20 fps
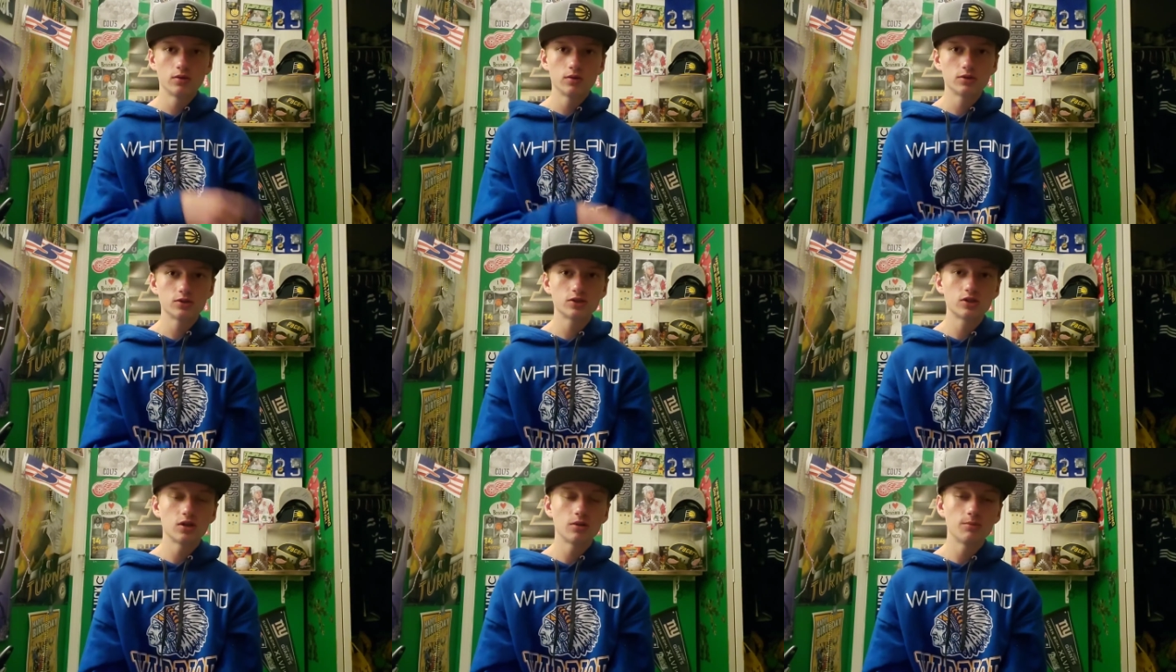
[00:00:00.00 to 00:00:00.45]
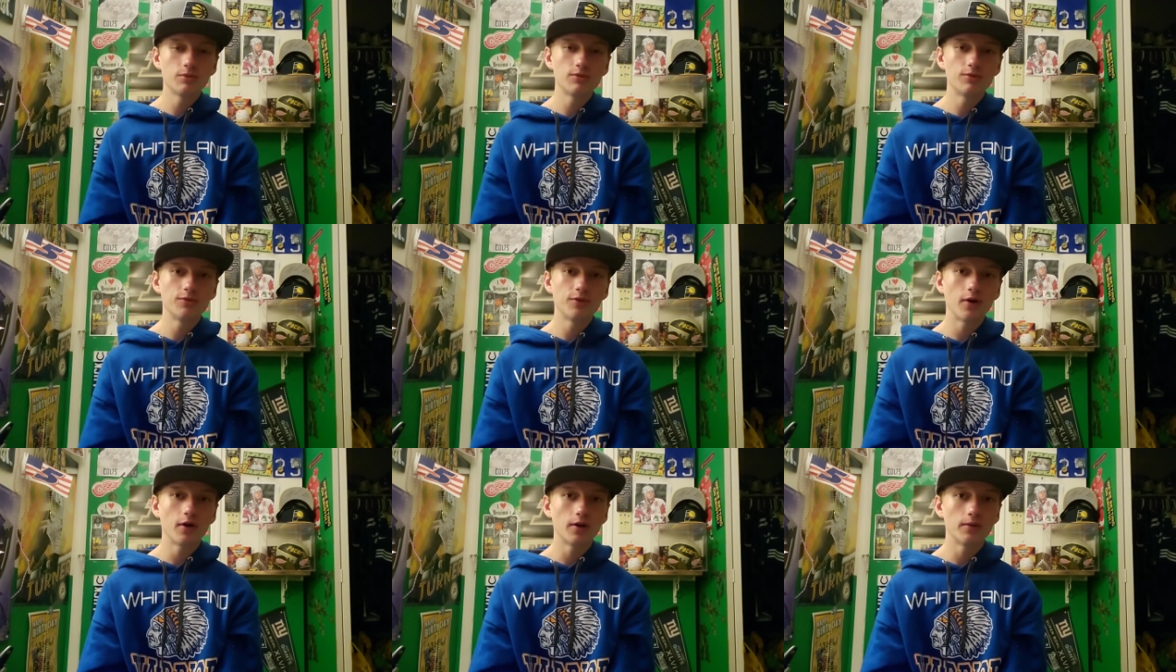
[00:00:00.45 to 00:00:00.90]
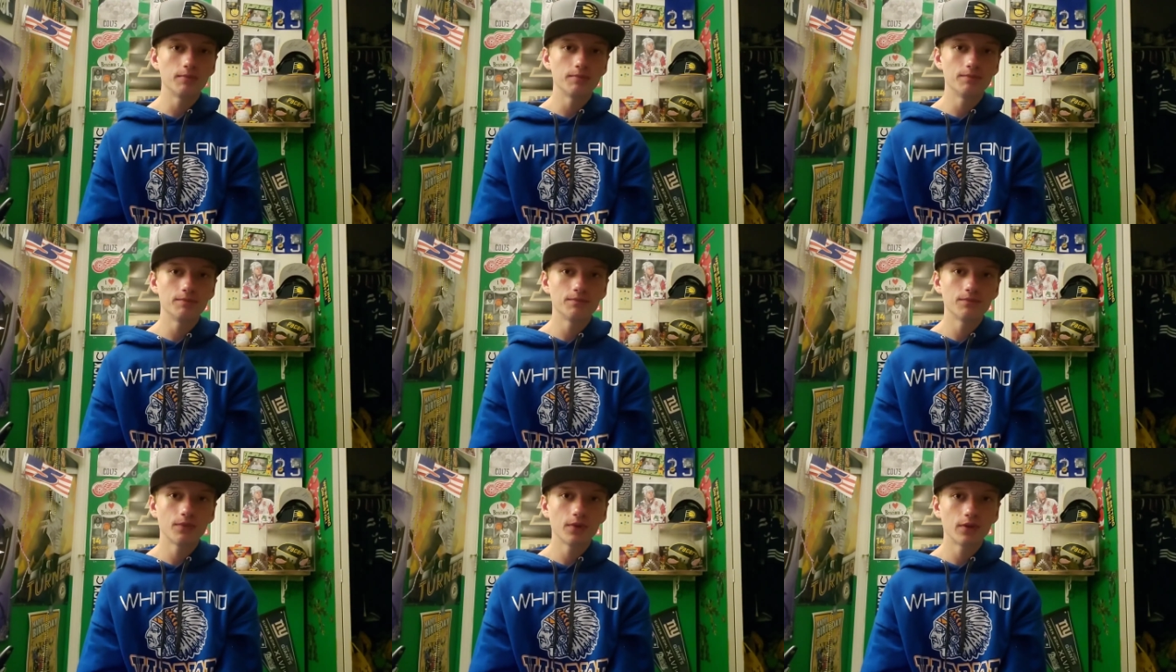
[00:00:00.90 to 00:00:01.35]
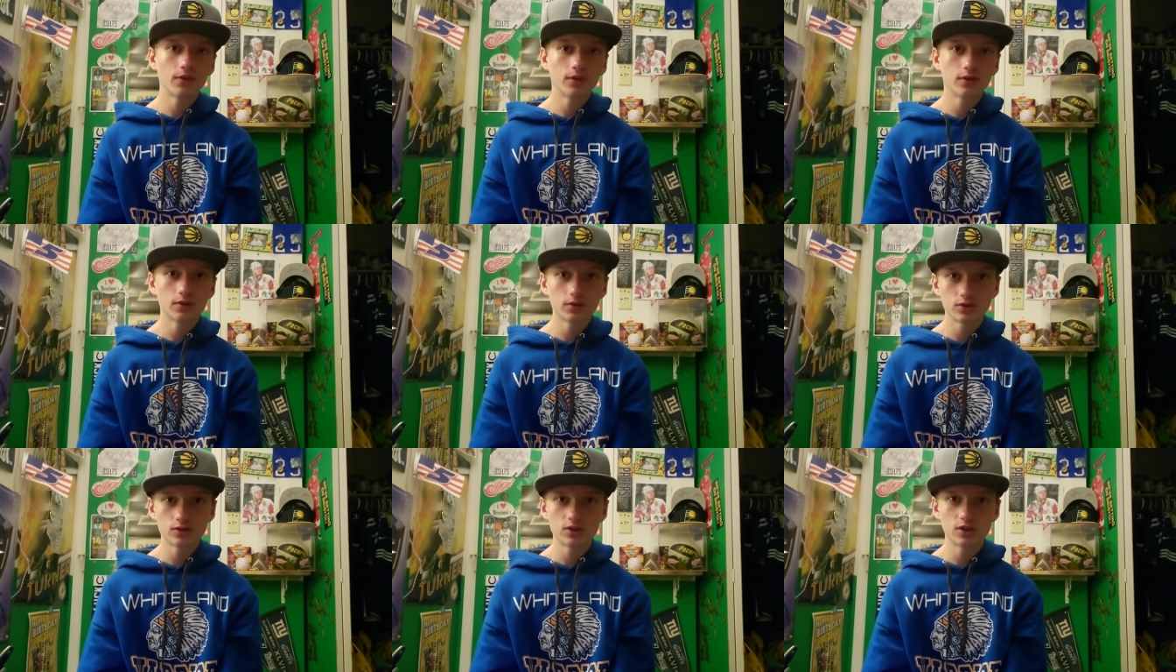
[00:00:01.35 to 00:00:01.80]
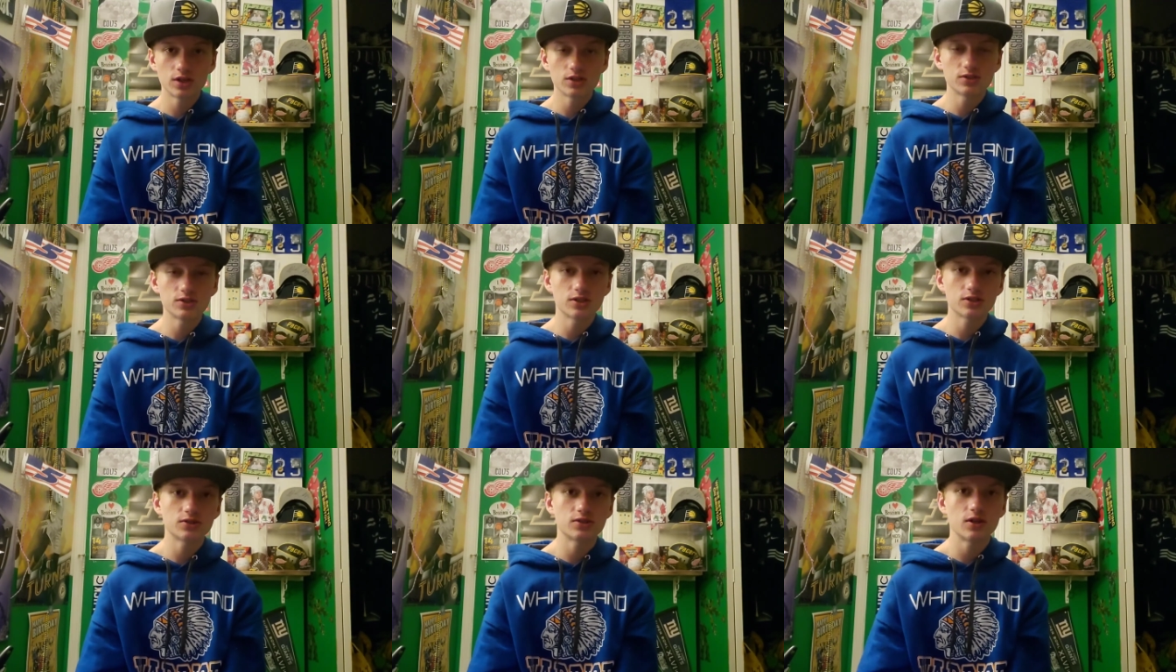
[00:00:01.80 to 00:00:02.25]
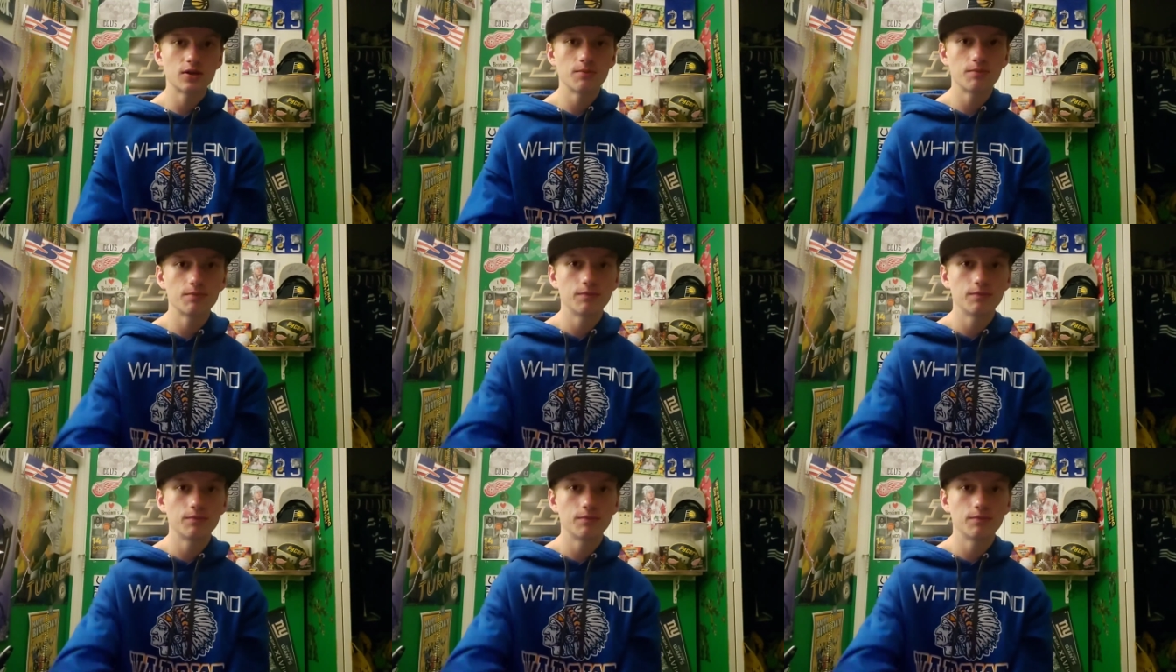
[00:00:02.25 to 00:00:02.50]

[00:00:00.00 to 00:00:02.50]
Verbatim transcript: It's going to be fun. See you guys next time.